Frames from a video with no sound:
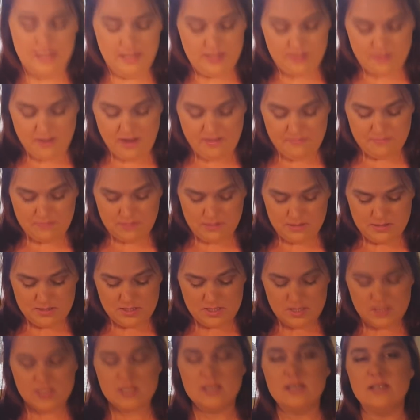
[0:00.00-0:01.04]
here I've got
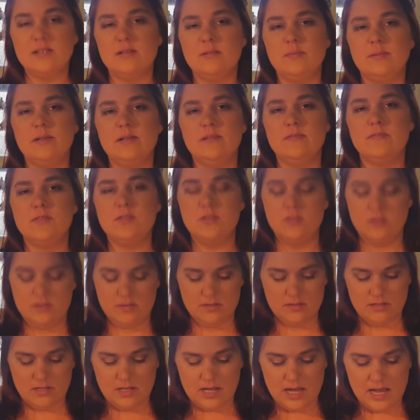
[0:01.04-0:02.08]
just a little bit of sugar
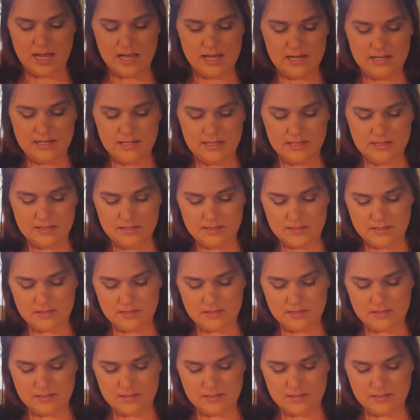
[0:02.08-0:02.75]
and garlic.